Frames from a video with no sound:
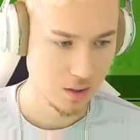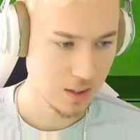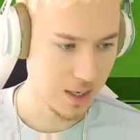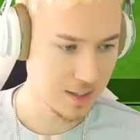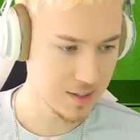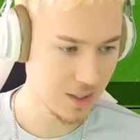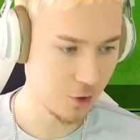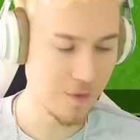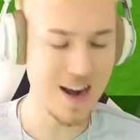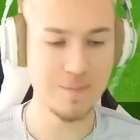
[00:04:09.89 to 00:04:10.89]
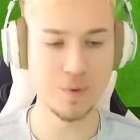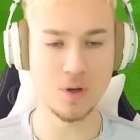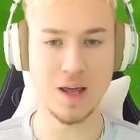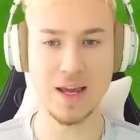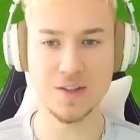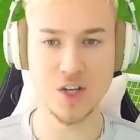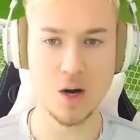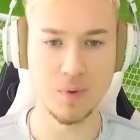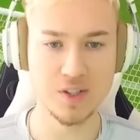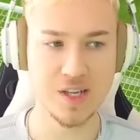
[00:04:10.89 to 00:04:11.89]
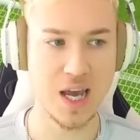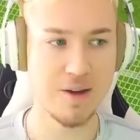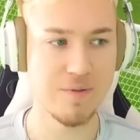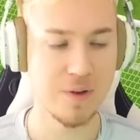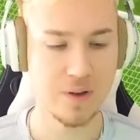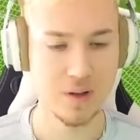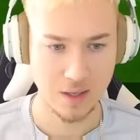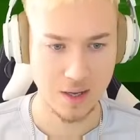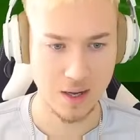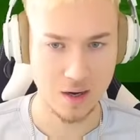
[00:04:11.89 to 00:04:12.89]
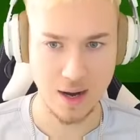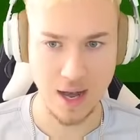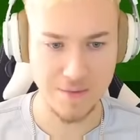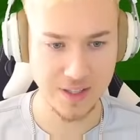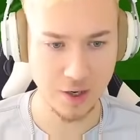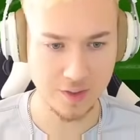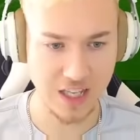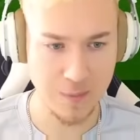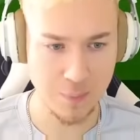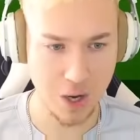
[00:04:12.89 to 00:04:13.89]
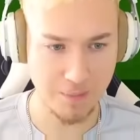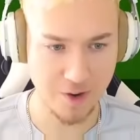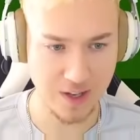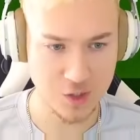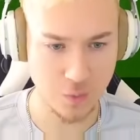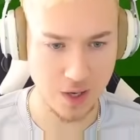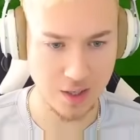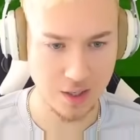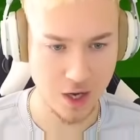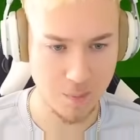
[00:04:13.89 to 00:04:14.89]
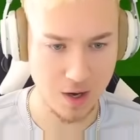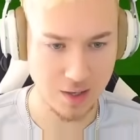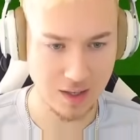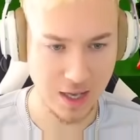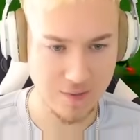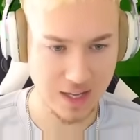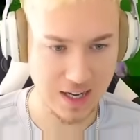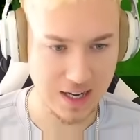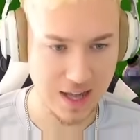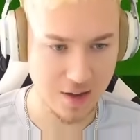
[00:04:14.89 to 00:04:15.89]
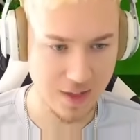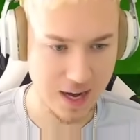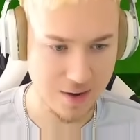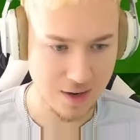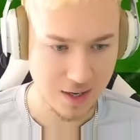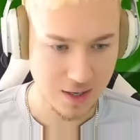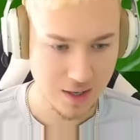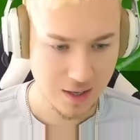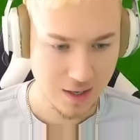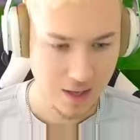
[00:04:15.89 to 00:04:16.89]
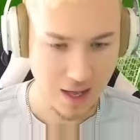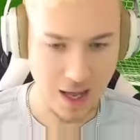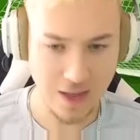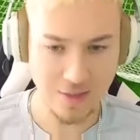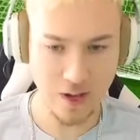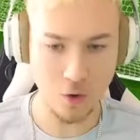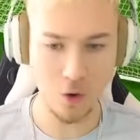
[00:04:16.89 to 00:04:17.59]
That is incredible, a double save. They are having their keeper up for this one. Come on, can we get it out of there? And they...